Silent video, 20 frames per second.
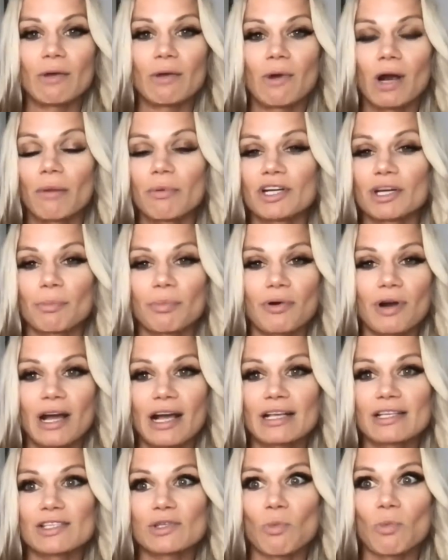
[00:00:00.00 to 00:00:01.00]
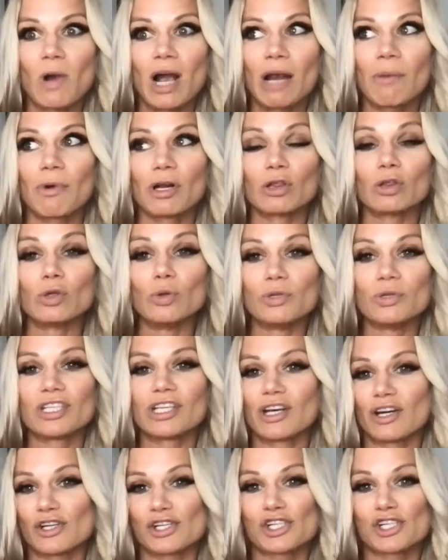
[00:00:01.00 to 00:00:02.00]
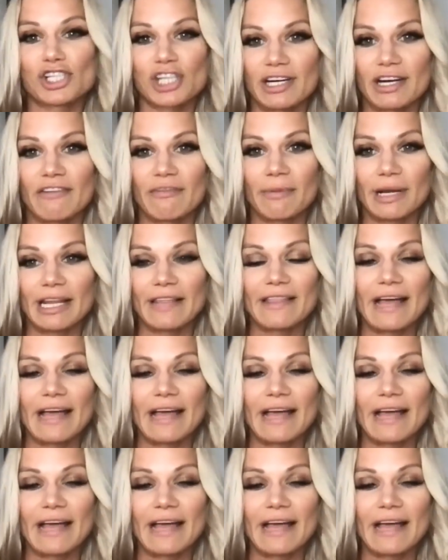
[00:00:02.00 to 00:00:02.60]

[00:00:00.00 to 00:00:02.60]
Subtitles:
why we're depressed, why we're losing our shit in everybody.